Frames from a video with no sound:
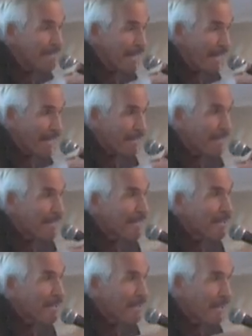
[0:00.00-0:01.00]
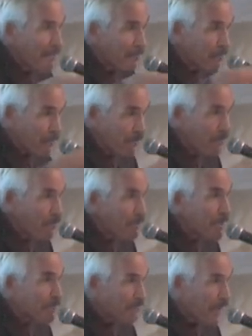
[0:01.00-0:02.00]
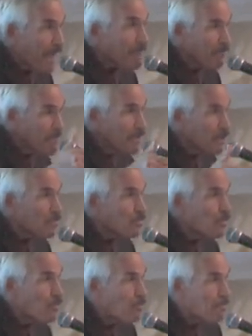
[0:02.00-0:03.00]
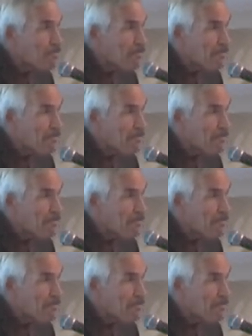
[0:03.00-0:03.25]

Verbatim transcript: that brú in fact means womb.